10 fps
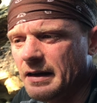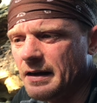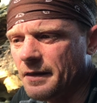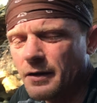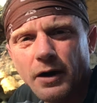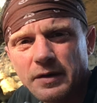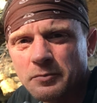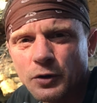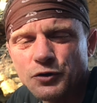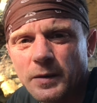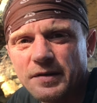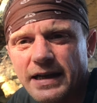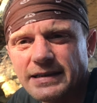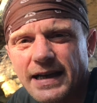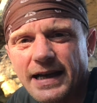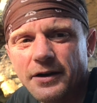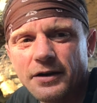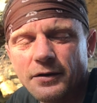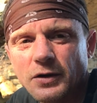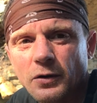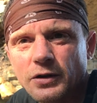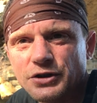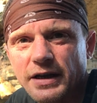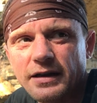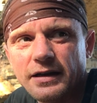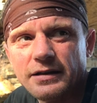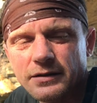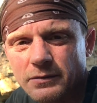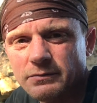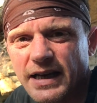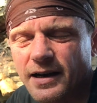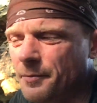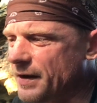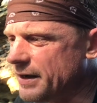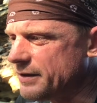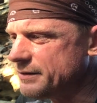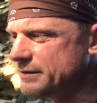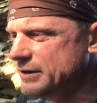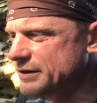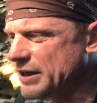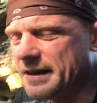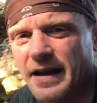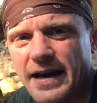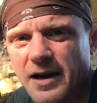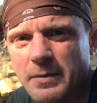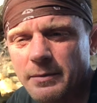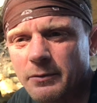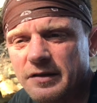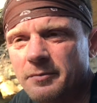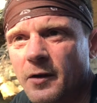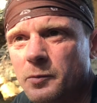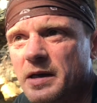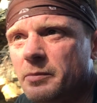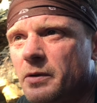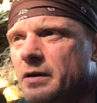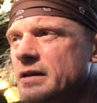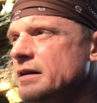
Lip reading: There are always more trips I can take out here to the gorge and get up there and check that out, maybe with some other people.